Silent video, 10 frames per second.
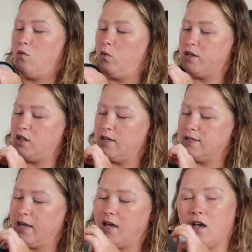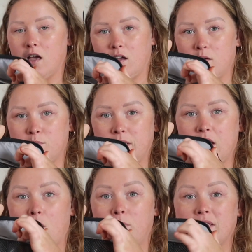which is like a complete
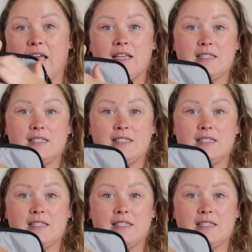open like